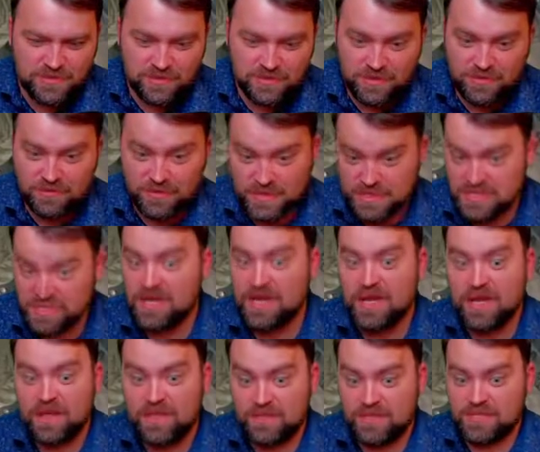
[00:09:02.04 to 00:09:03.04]
or with
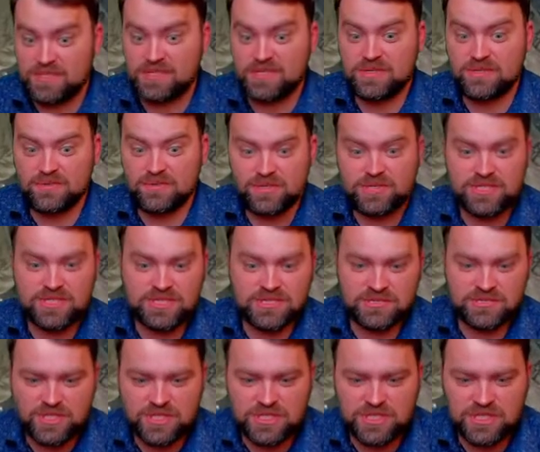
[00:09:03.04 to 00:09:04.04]
this
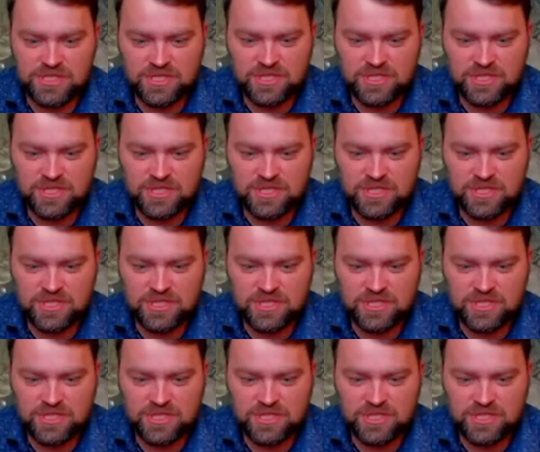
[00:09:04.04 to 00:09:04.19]
registration